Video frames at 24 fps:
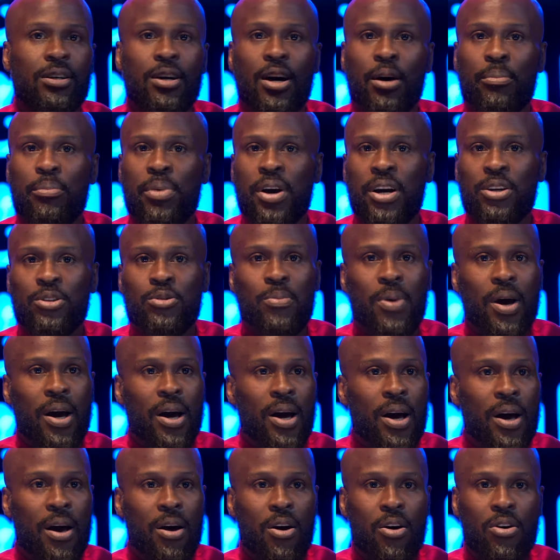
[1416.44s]
got back to my
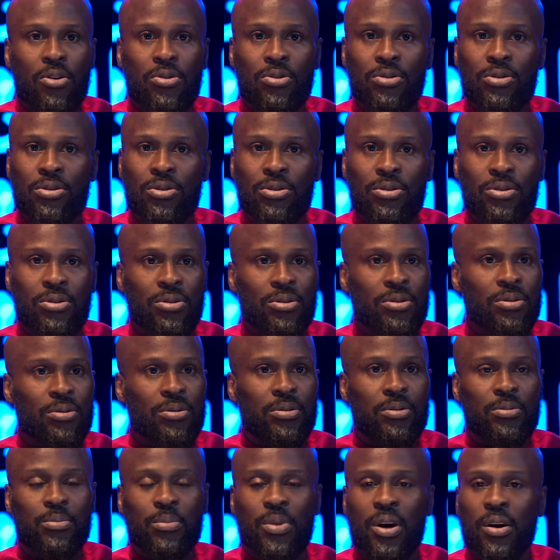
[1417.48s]
house.
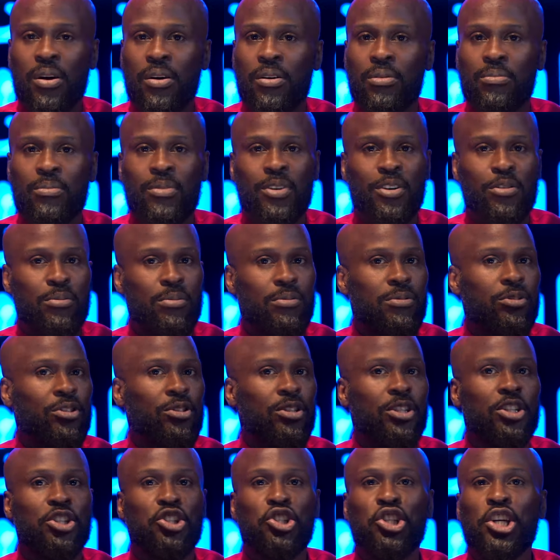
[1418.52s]

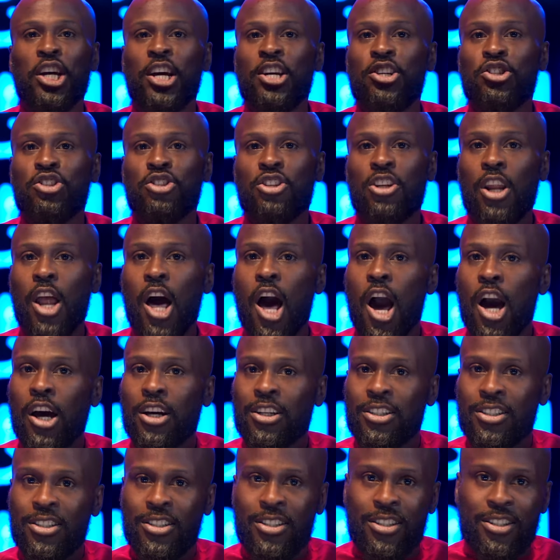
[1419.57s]
She changed the
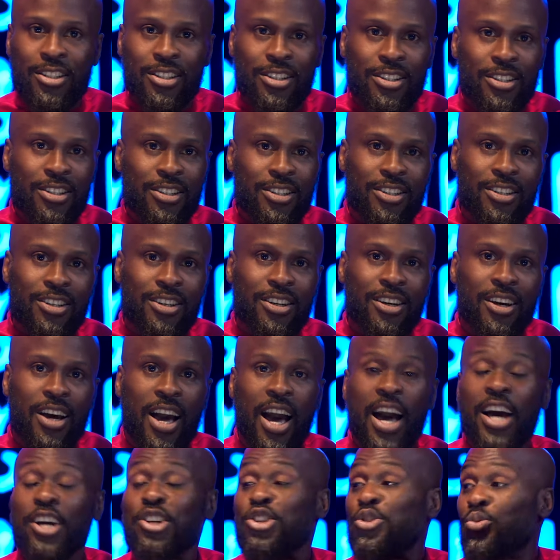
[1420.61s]
locks.
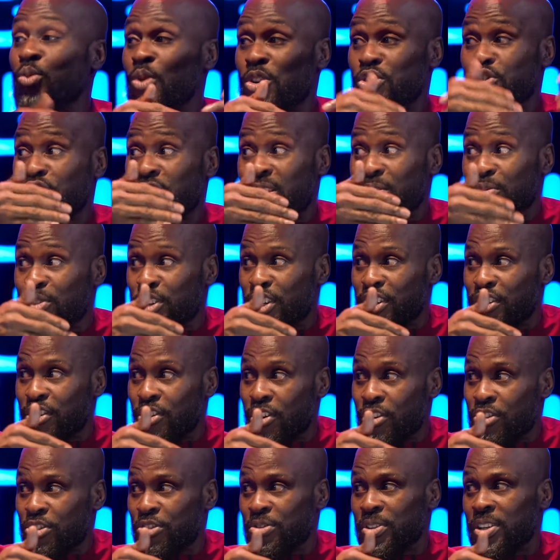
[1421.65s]
And she was not even in the
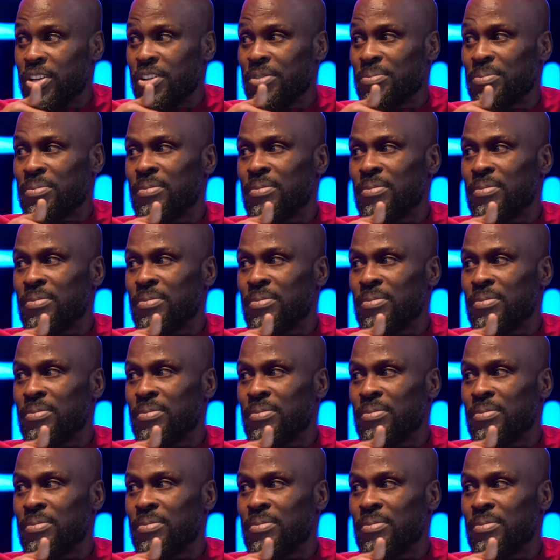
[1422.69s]
country.